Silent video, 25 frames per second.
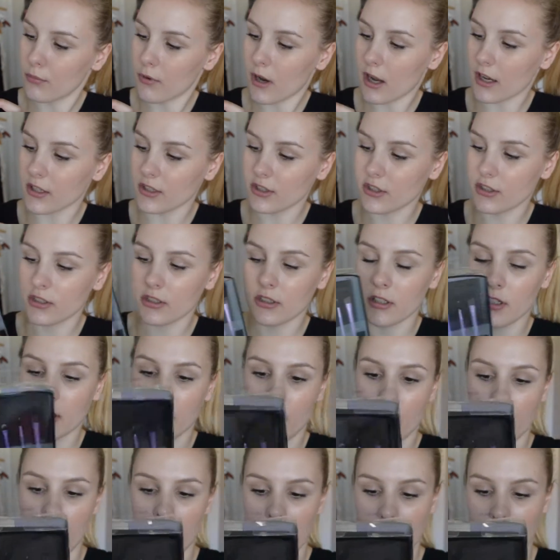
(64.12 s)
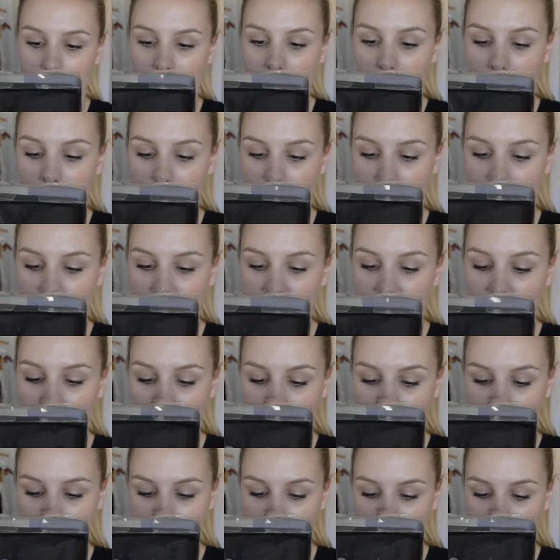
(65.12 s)
brush, the
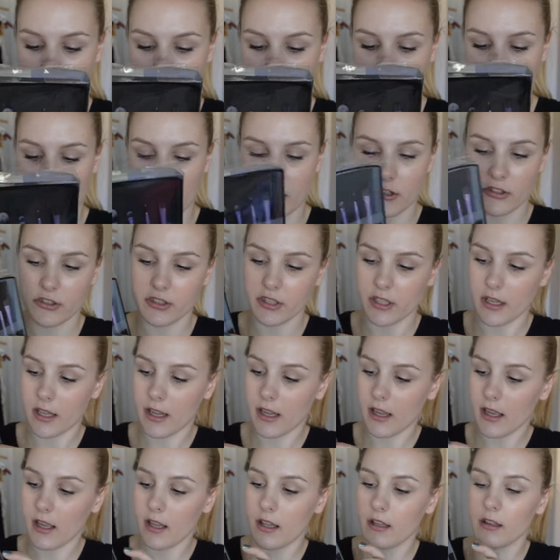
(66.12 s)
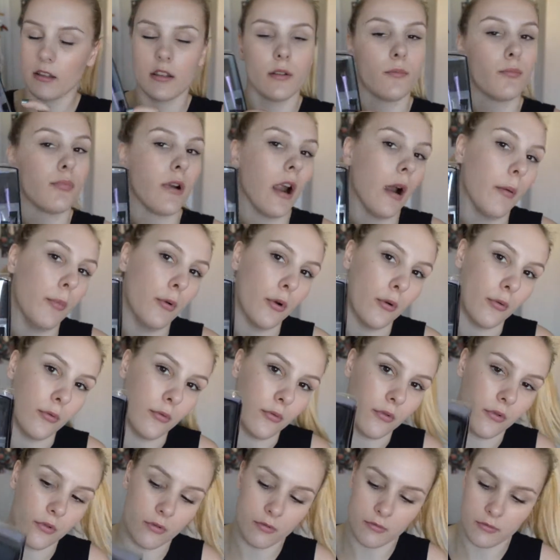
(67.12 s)
fine liner brush, and the brow
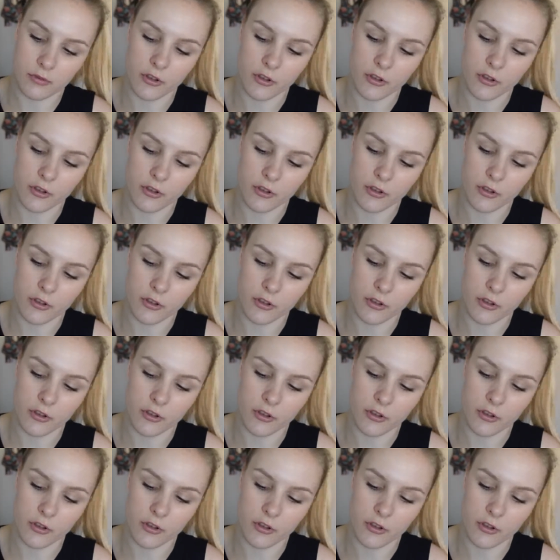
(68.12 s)
bone.